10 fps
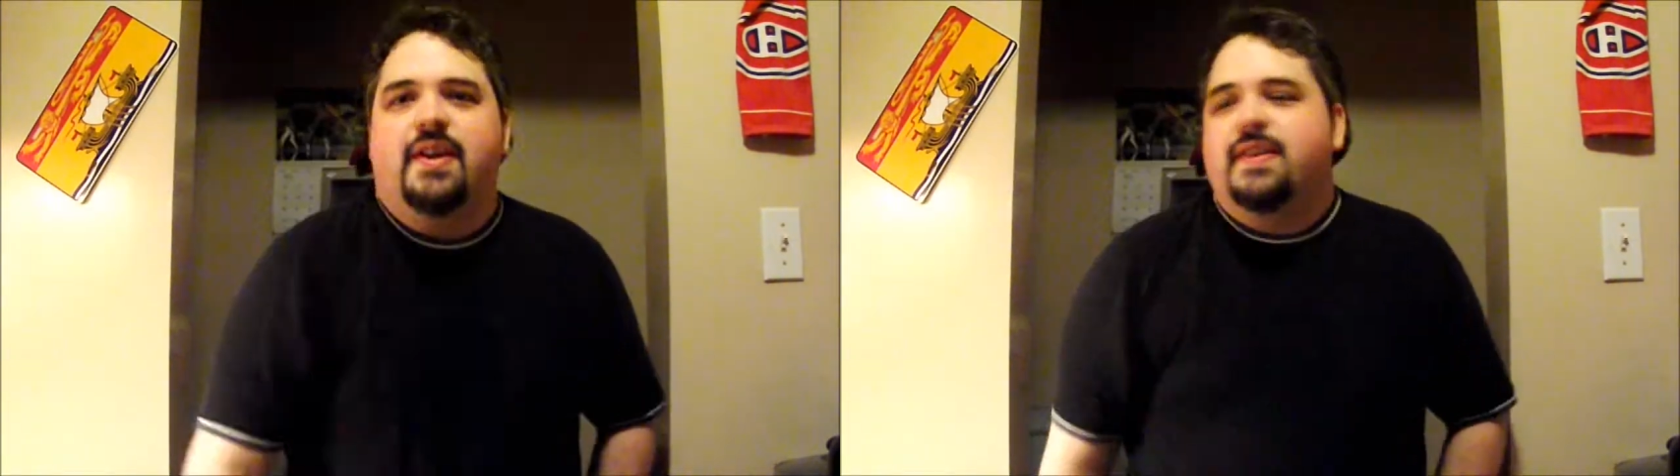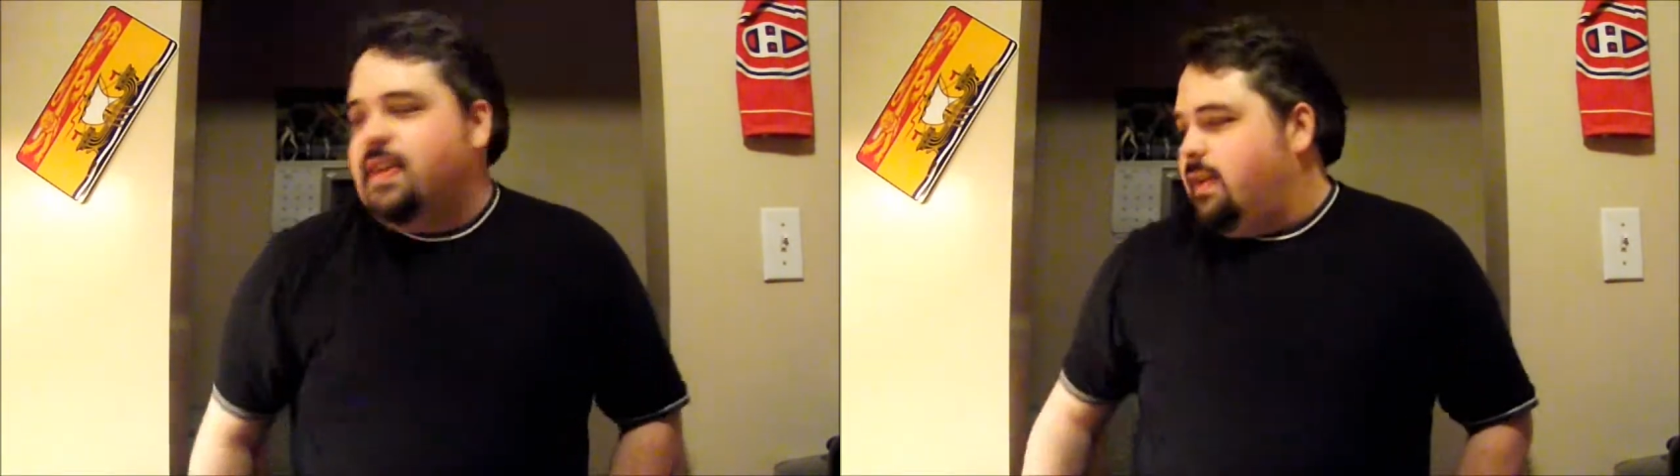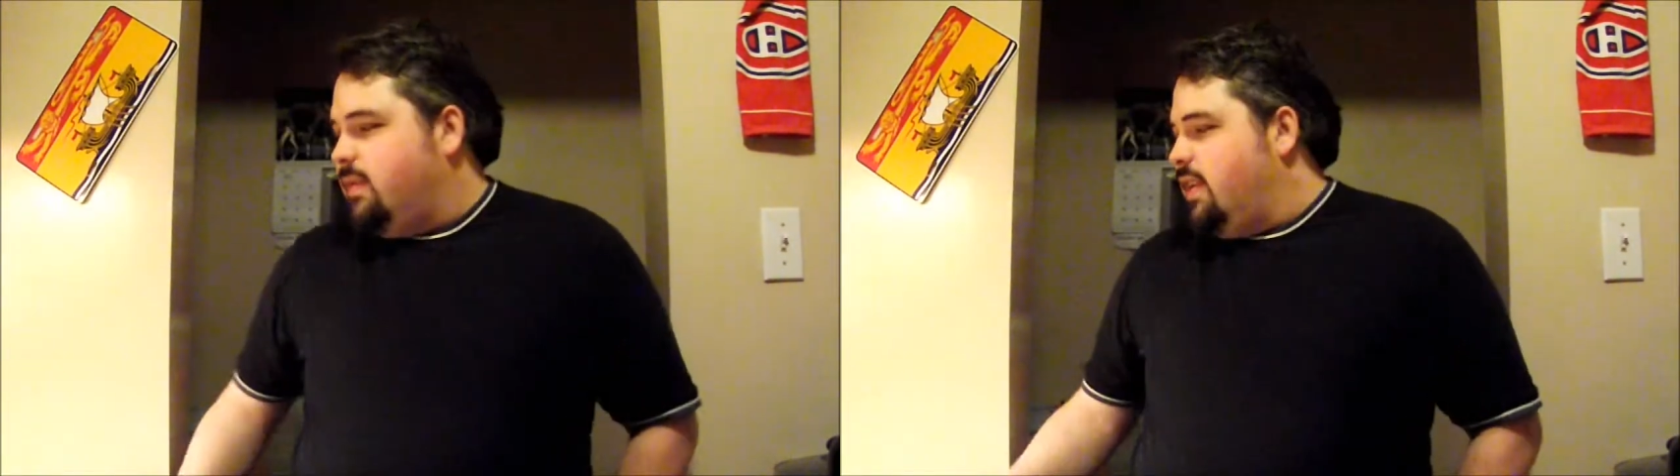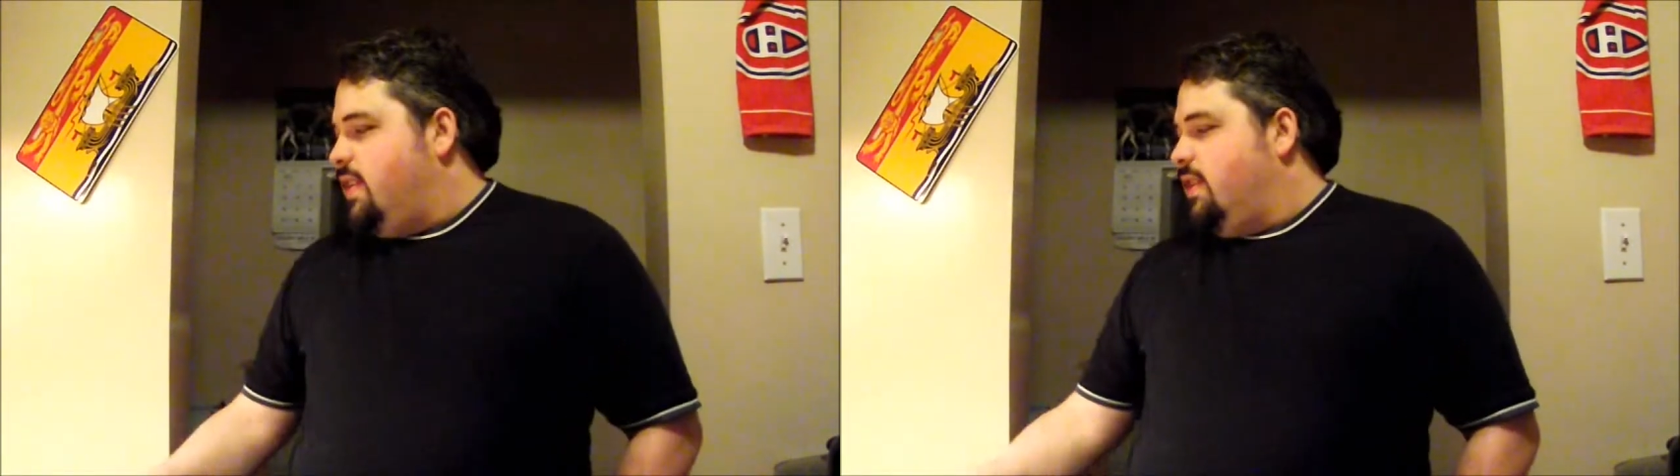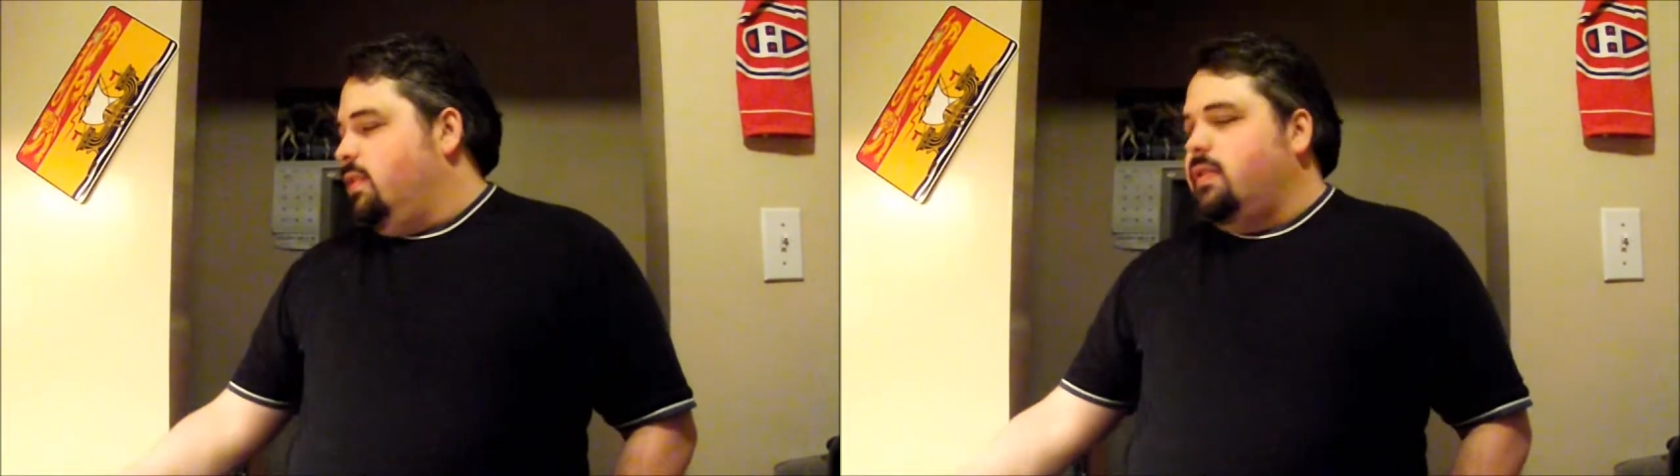Tonight we're going to
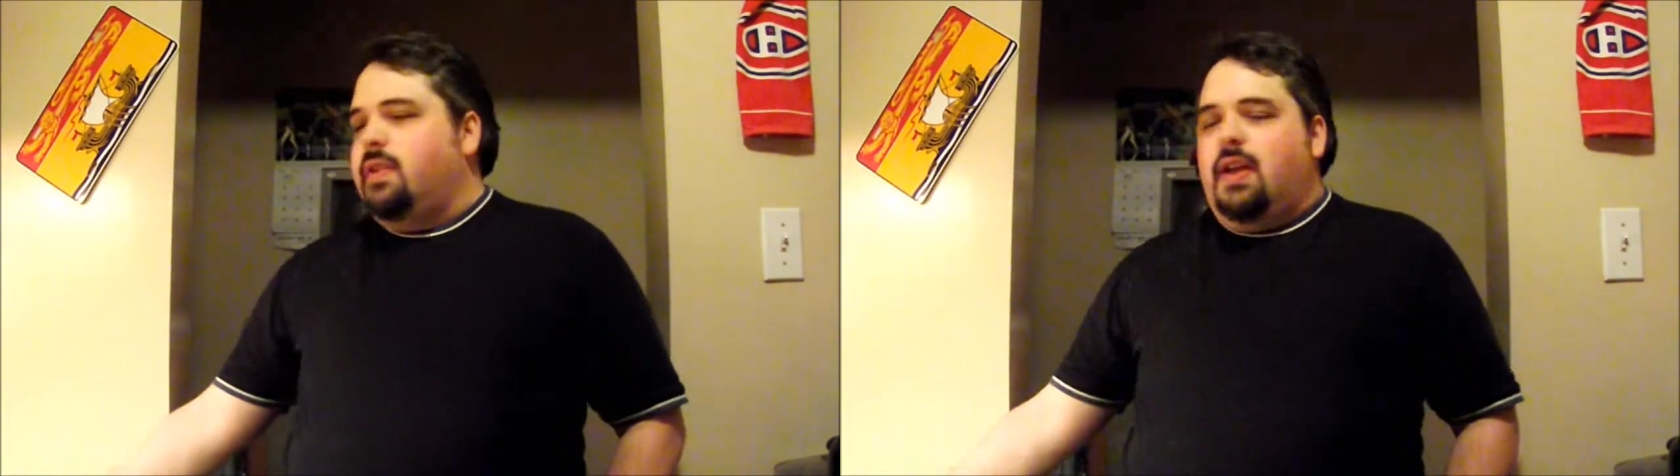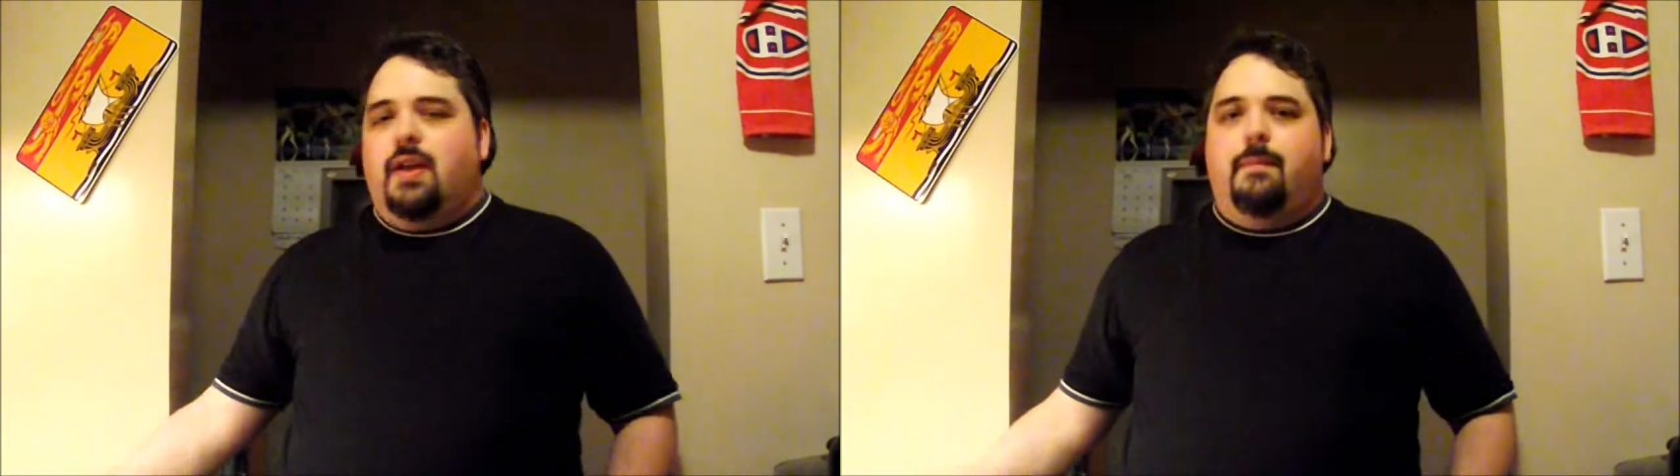take a look at a